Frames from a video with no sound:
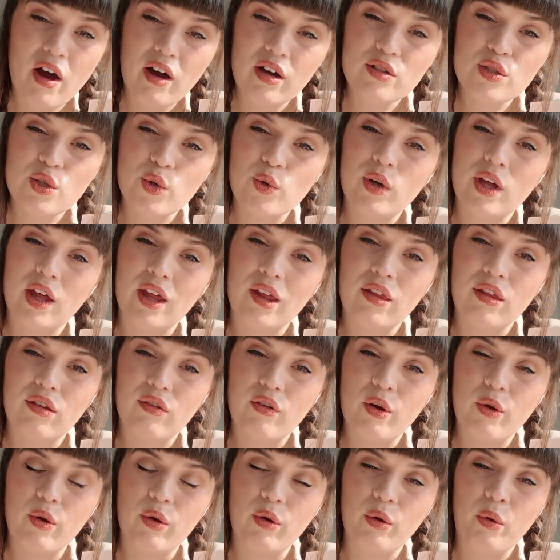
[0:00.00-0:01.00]
talking
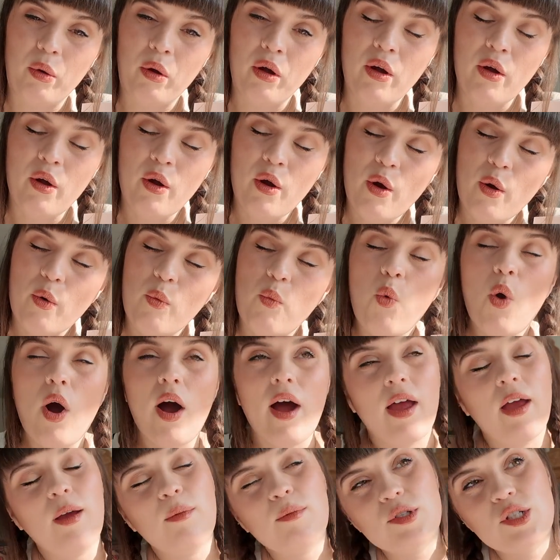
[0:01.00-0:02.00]
through
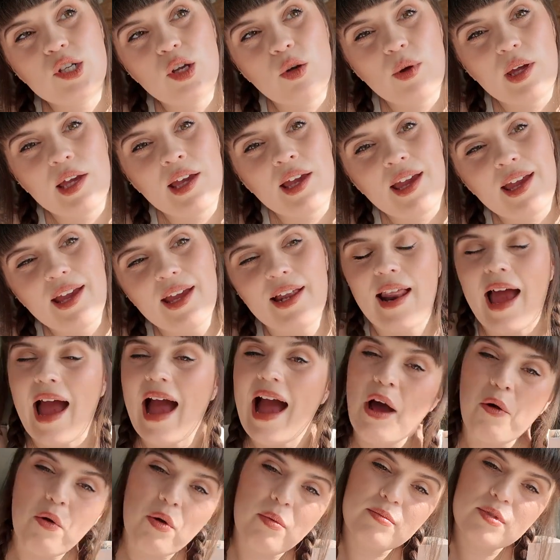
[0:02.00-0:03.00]
why I'm doing it and
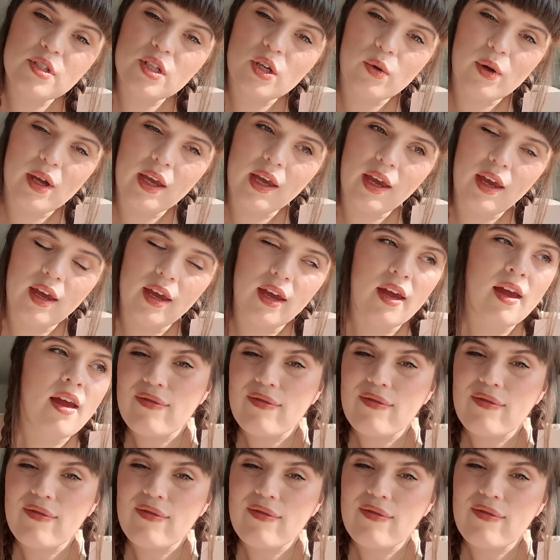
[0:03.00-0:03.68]
how I'm doing it.